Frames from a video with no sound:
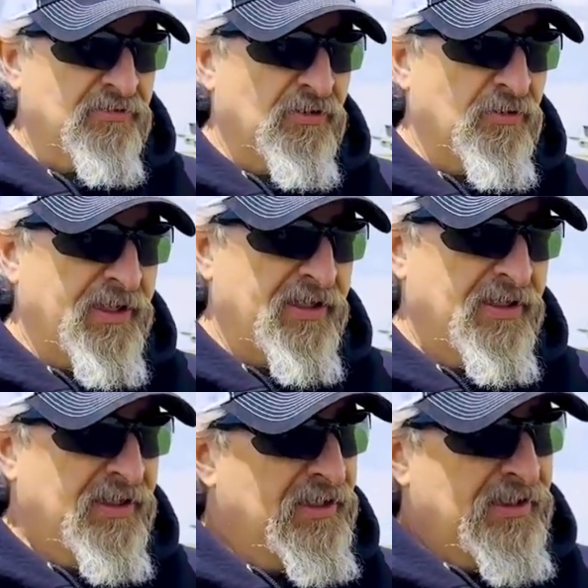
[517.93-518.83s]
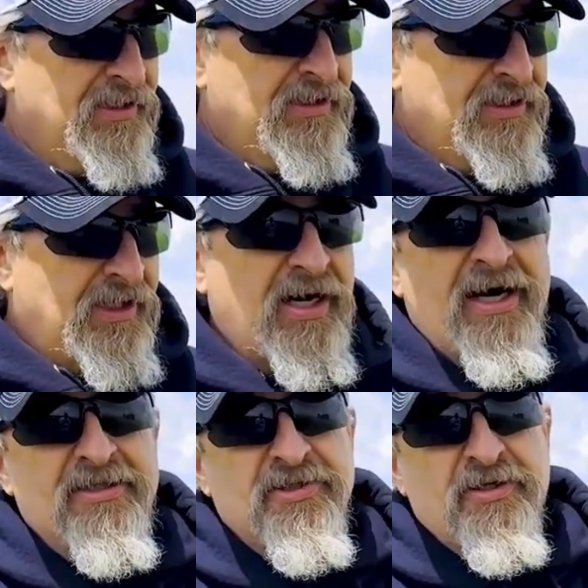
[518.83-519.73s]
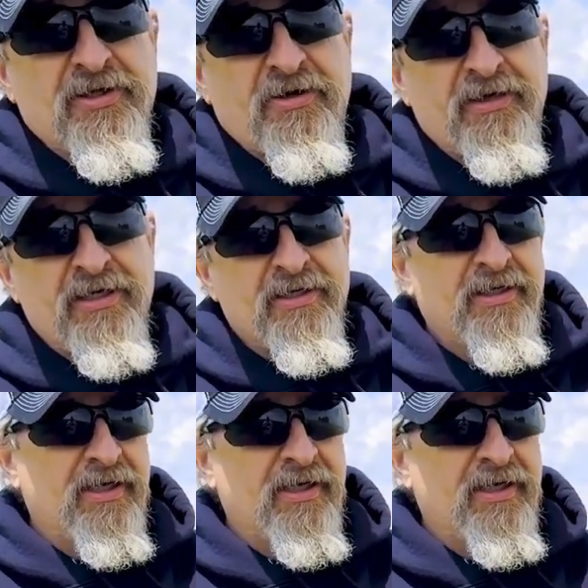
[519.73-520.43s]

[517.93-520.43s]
grow in a high salt area.